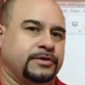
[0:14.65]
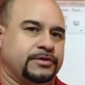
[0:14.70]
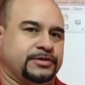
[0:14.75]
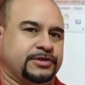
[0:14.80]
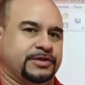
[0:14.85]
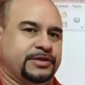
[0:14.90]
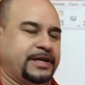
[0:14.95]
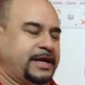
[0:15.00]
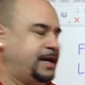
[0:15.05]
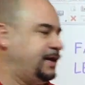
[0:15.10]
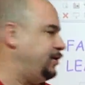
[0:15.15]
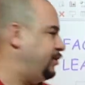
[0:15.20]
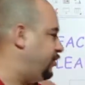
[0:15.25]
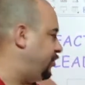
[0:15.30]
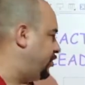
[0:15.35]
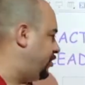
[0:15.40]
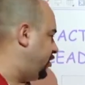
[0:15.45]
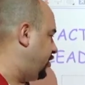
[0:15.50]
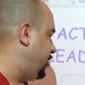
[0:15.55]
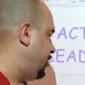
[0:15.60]
today you're
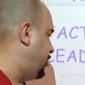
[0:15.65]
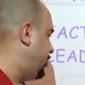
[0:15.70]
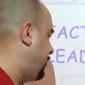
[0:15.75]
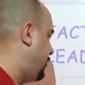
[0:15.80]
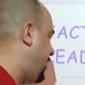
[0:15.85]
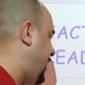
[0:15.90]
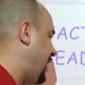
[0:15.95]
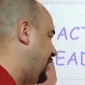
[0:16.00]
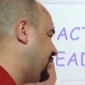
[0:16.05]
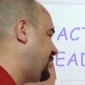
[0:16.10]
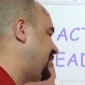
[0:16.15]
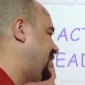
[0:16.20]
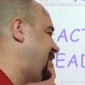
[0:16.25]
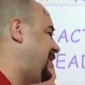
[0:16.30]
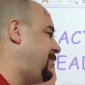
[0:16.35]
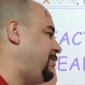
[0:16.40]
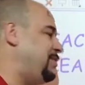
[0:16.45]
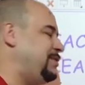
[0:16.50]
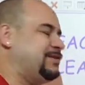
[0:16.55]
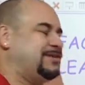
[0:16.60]
going to learn about
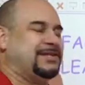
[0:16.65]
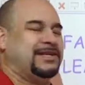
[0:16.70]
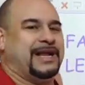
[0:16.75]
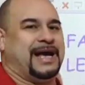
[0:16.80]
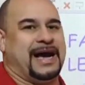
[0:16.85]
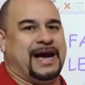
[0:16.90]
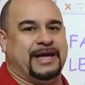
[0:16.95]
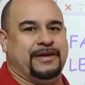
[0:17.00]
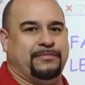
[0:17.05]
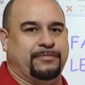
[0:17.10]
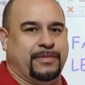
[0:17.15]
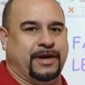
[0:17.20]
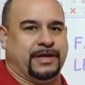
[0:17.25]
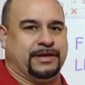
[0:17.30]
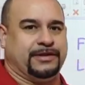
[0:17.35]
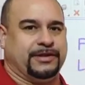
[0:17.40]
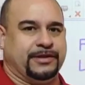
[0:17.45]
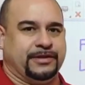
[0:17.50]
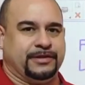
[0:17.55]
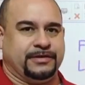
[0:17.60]
slip and slide
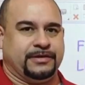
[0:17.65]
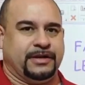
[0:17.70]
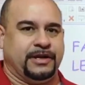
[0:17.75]
method.